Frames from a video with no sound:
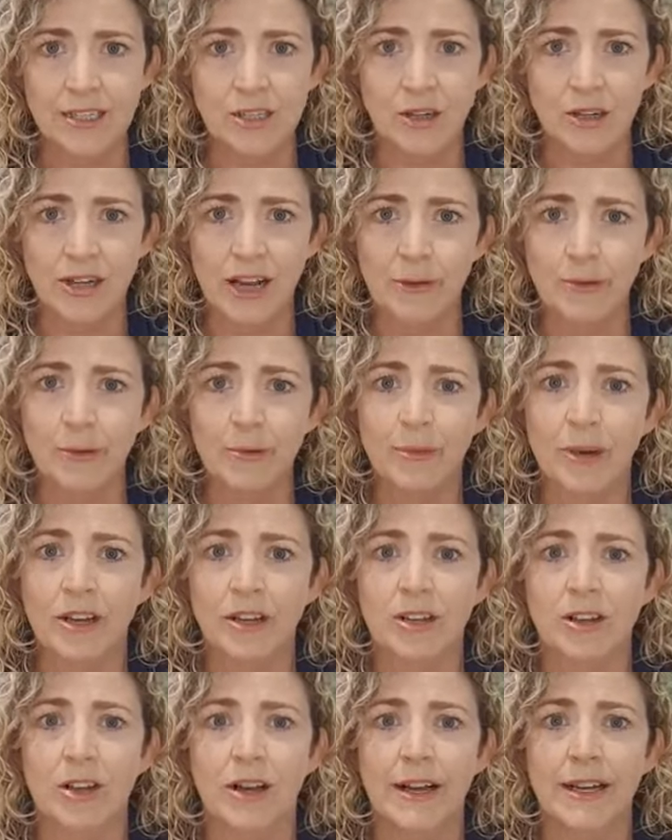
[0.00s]
So a couple of my
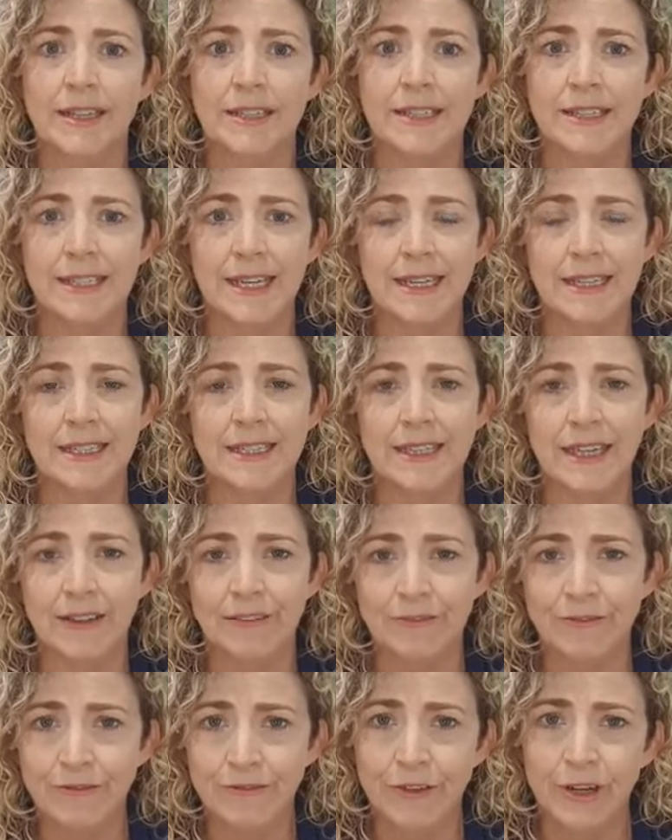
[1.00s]
clients tend to
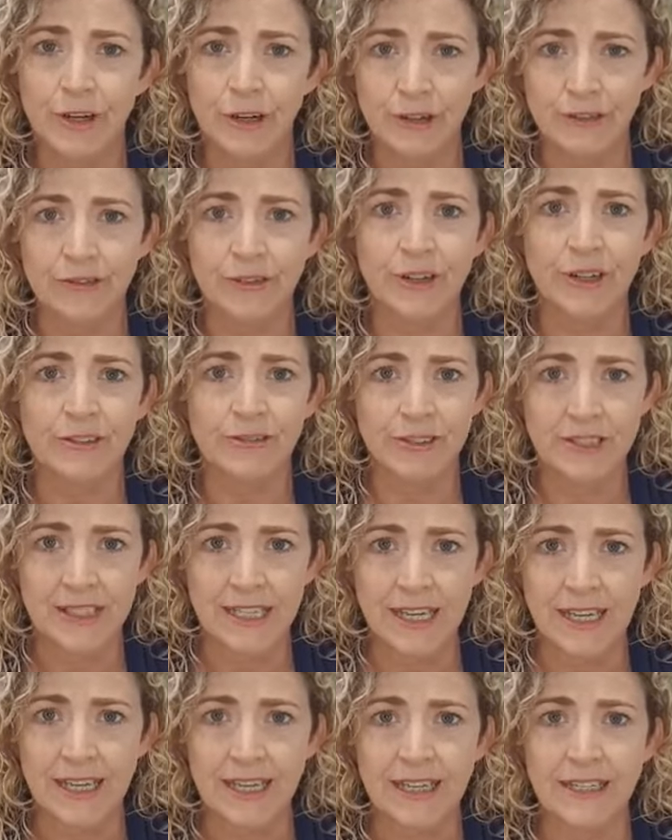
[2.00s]
get very, very
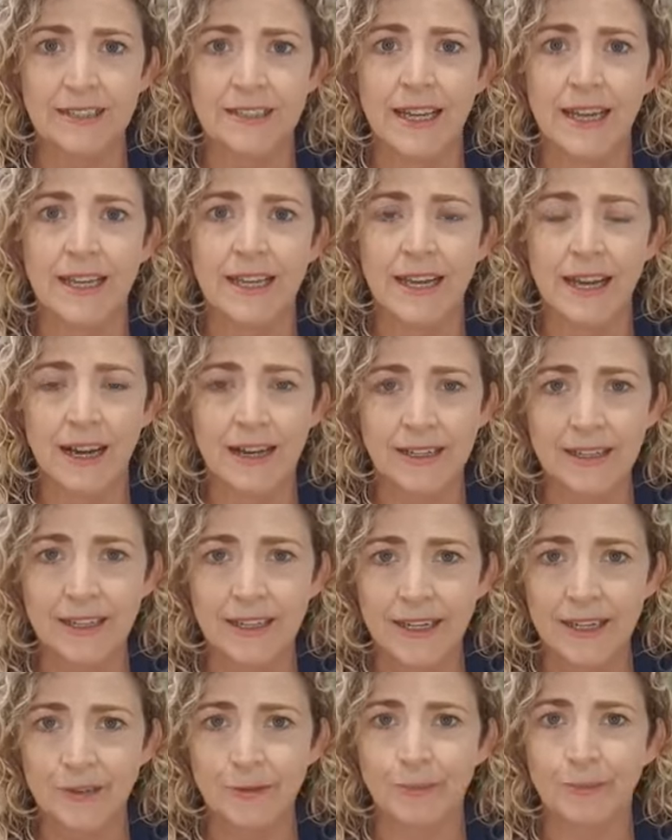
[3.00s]
fatigued. They can't
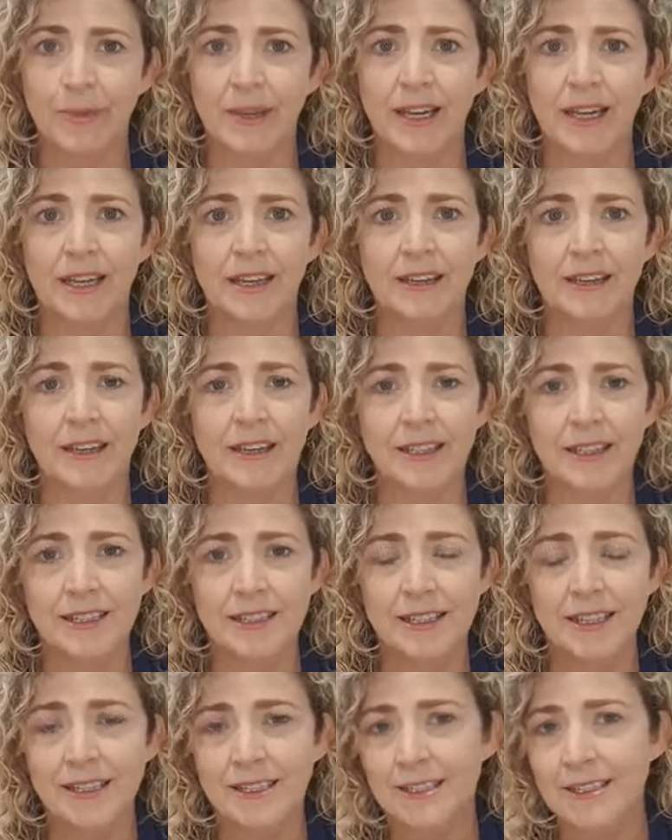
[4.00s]
get out of bed.
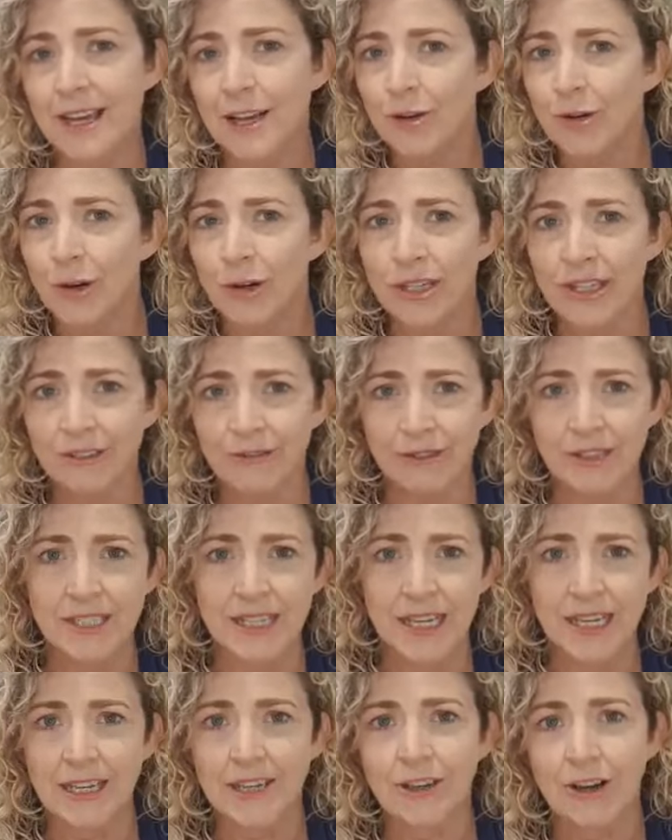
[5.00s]
It's that chronic
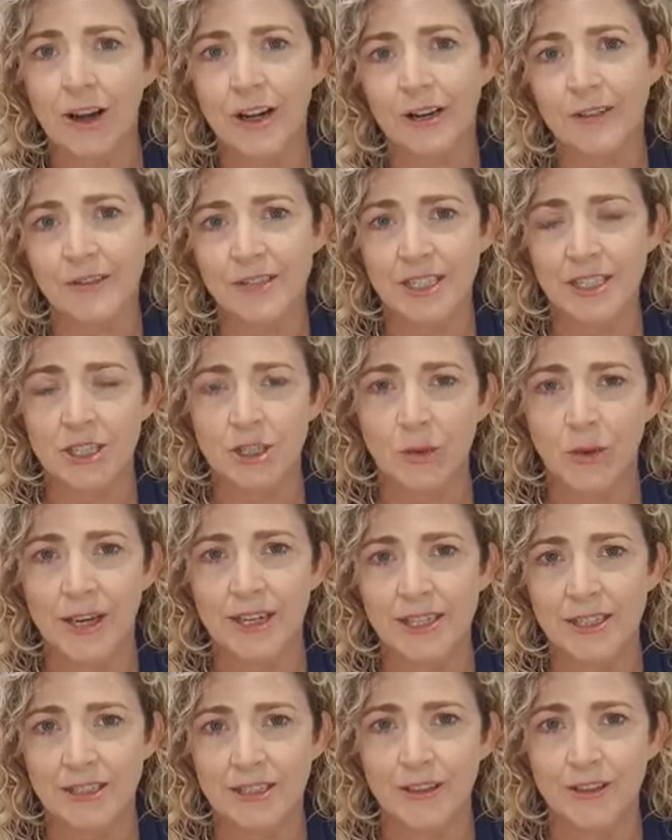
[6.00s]
fatigue kind of
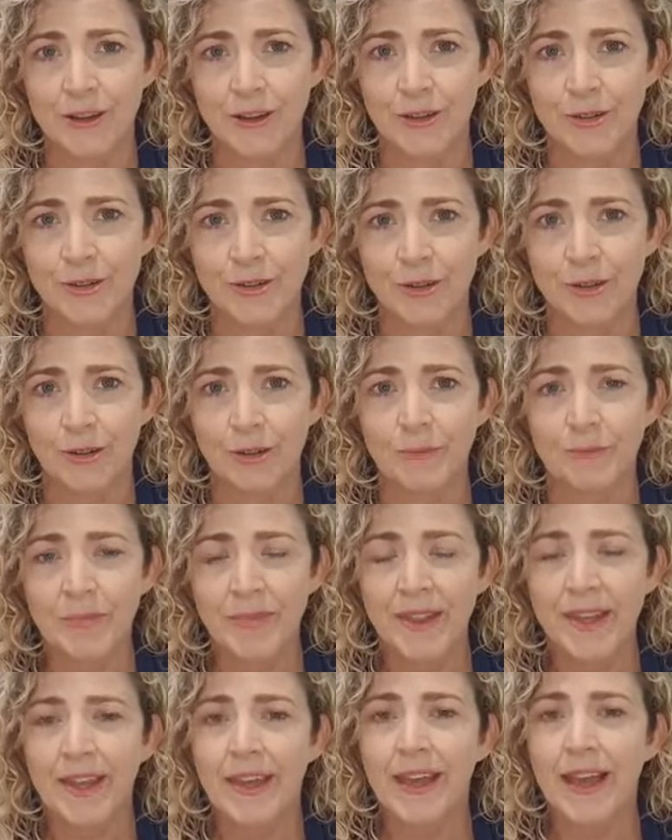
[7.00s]
situation that goes on.
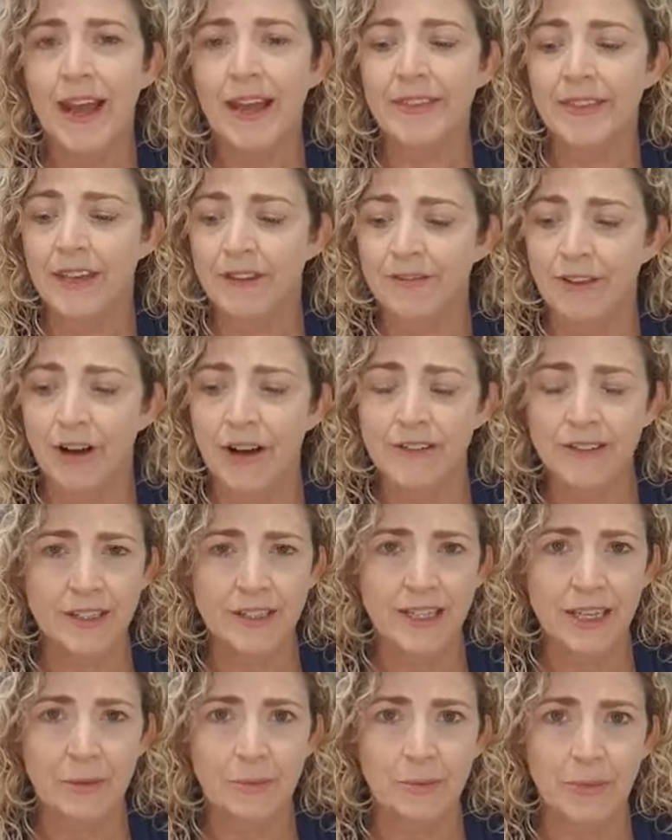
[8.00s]
And they find
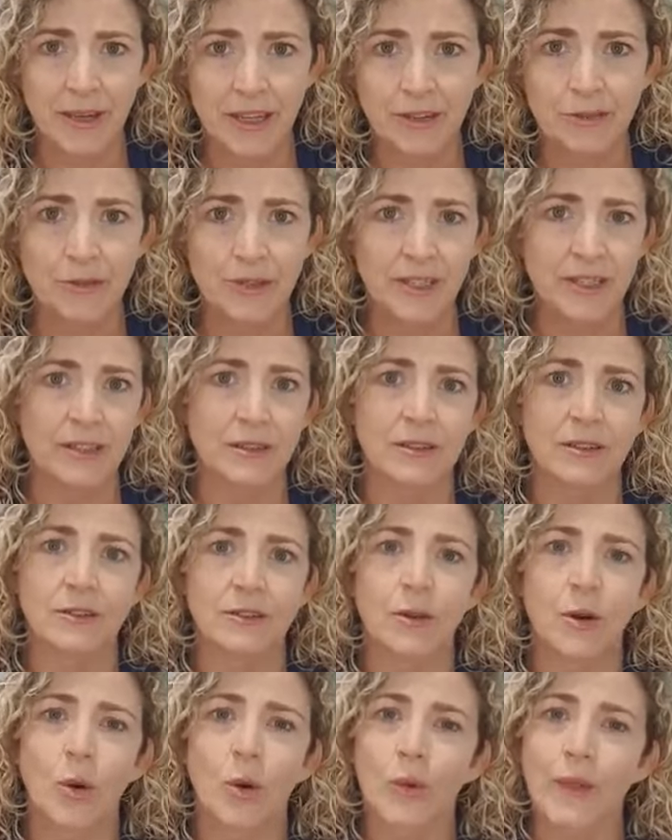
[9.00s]
that they're bedridden,
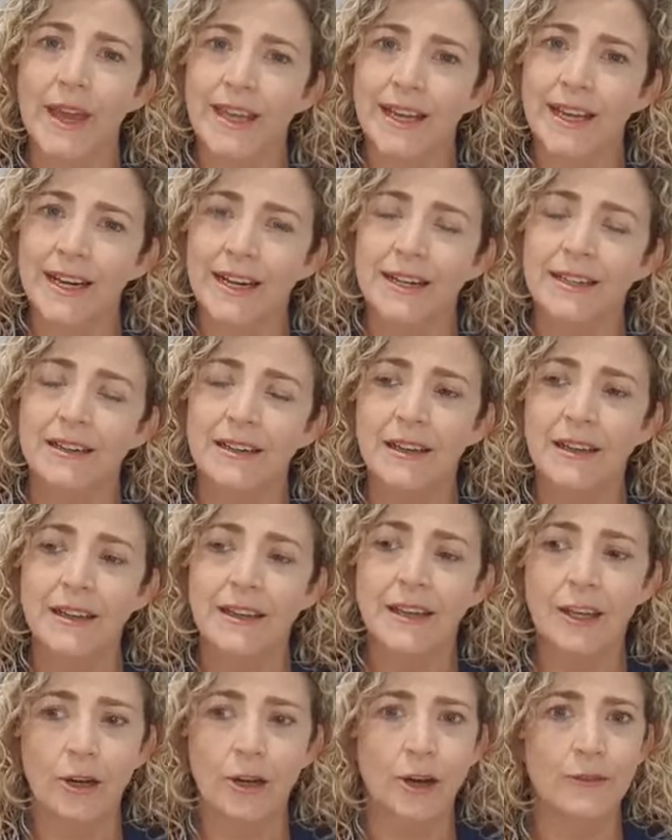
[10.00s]
or they can't
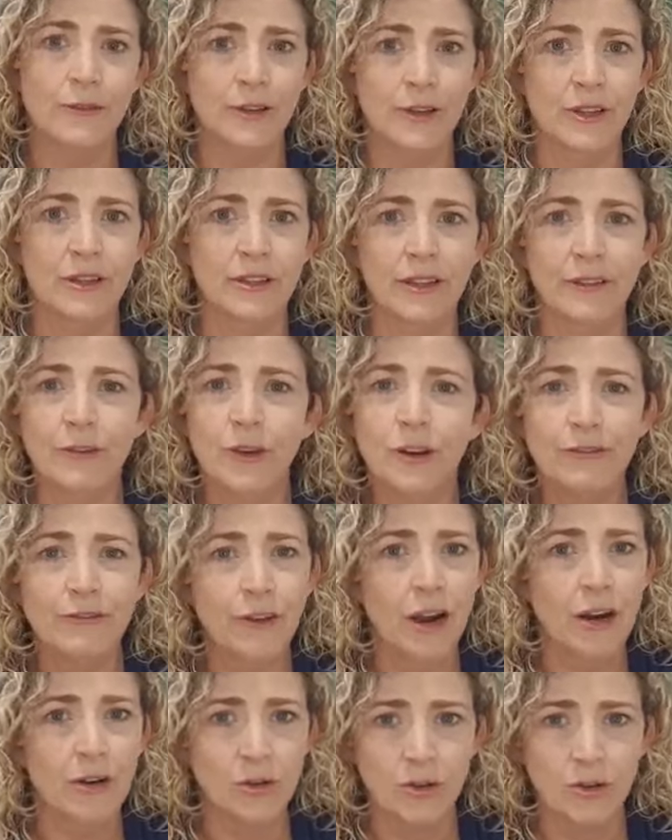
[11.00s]
get over, they've got
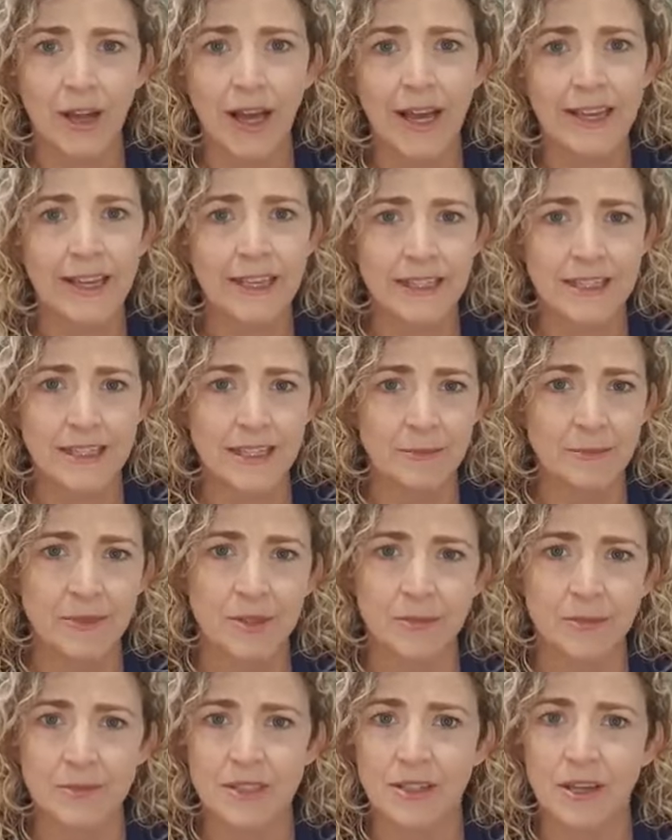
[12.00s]
viral-like
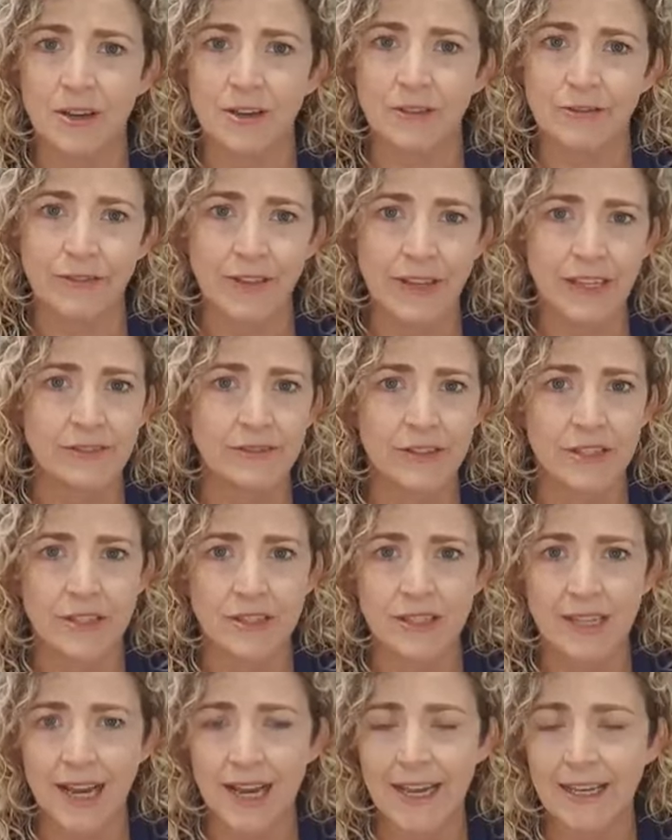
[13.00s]
symptoms, so
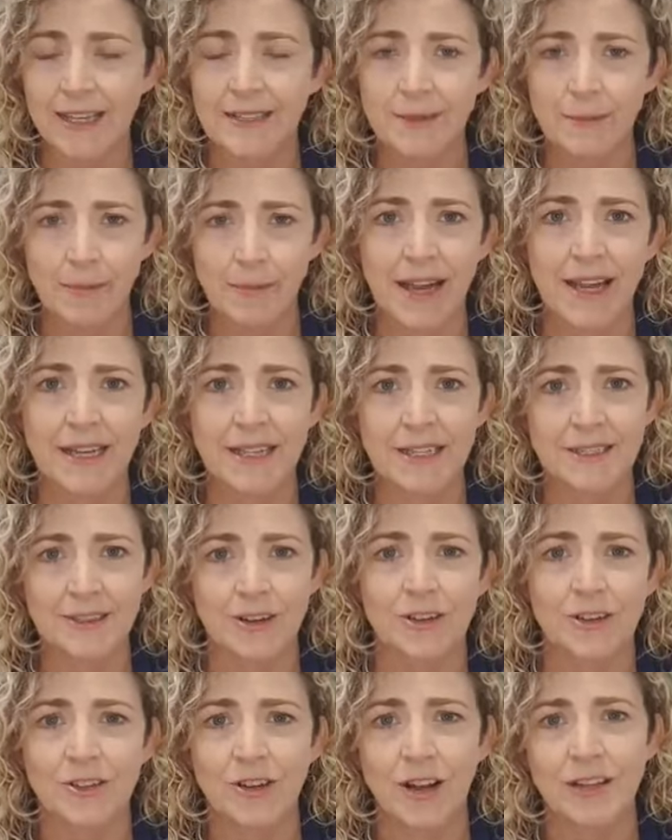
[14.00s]
fevers, aches and pains,
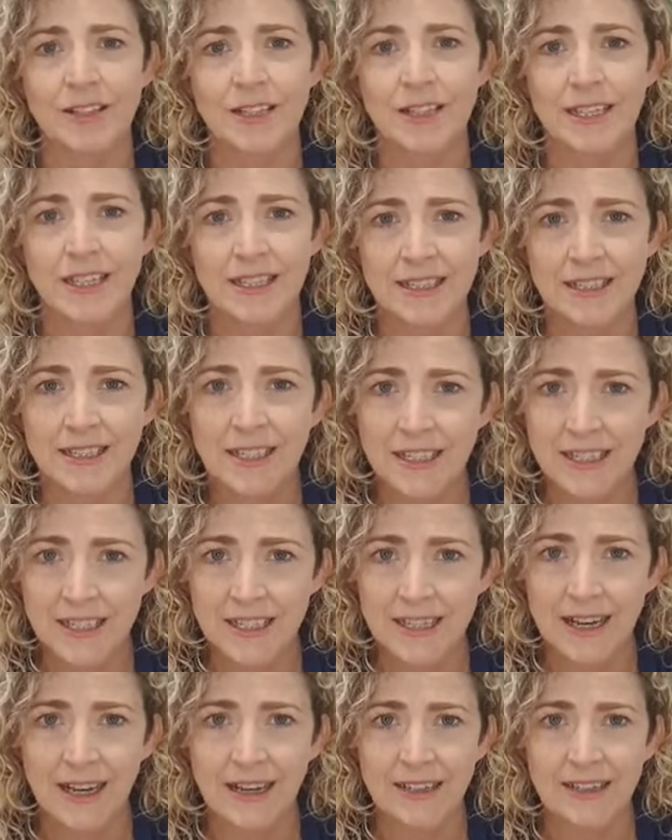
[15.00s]
those kinds of things. And they
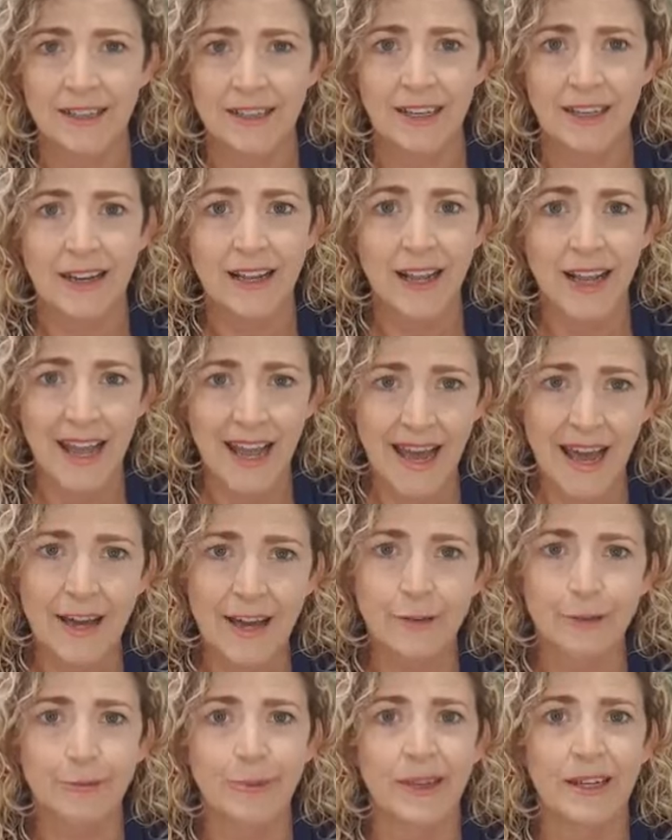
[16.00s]
just can't get
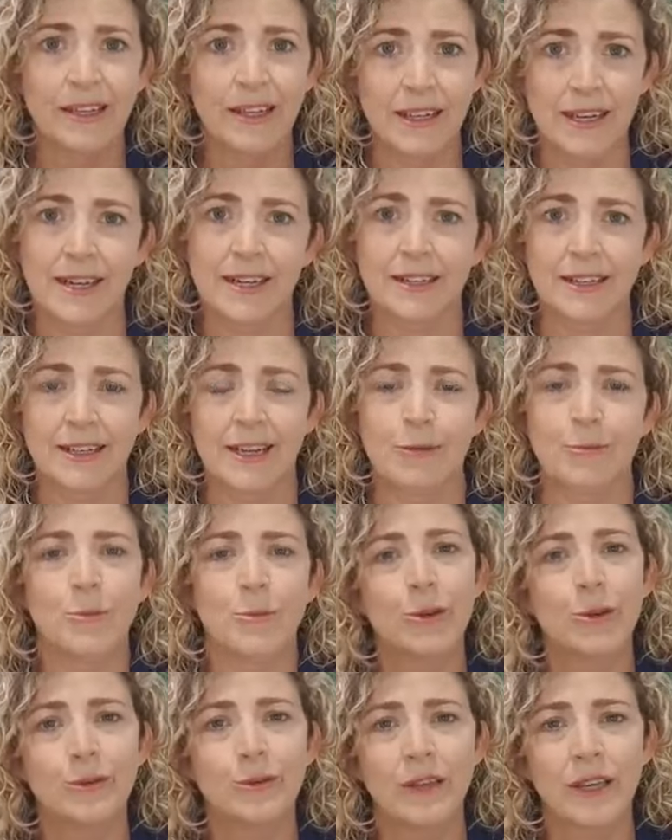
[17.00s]
out of bed and can't get
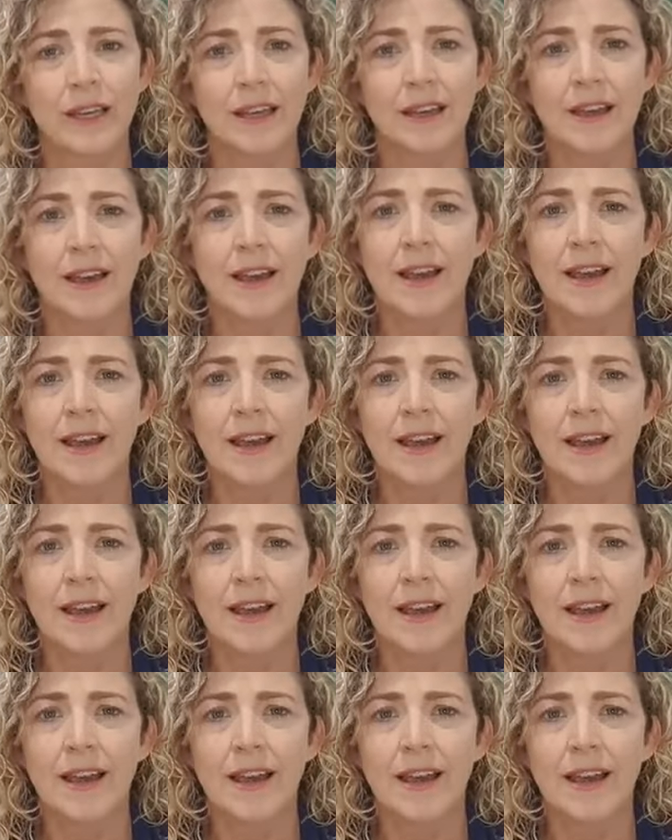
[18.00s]
moving.